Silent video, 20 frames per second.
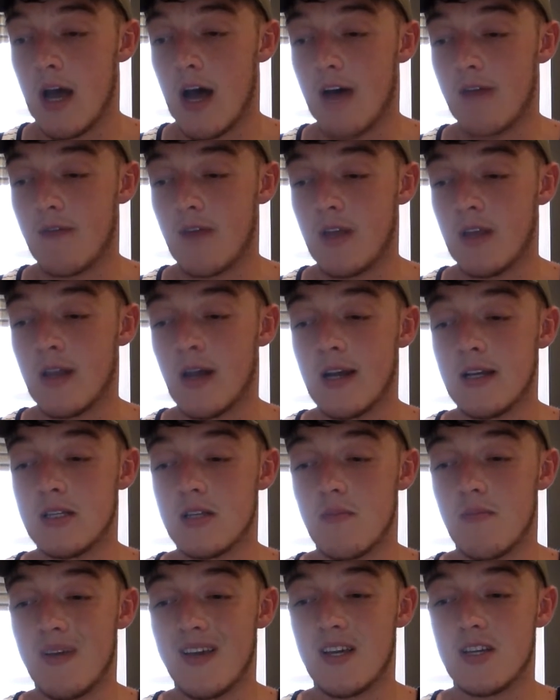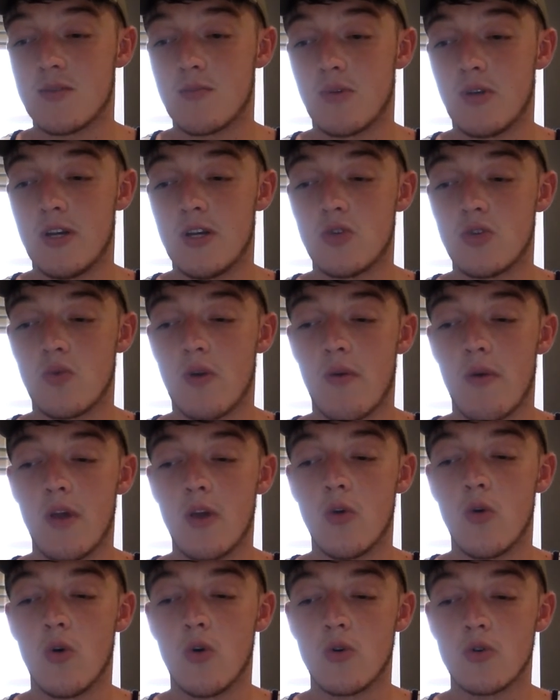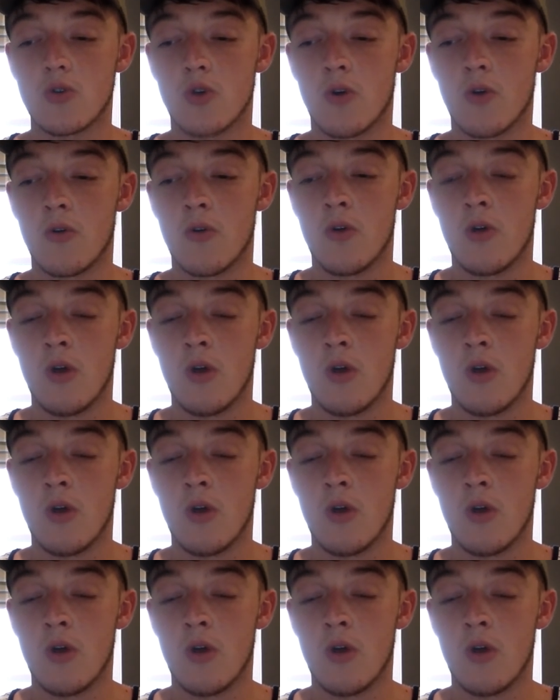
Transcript: I think that is the biggest place where it goes on.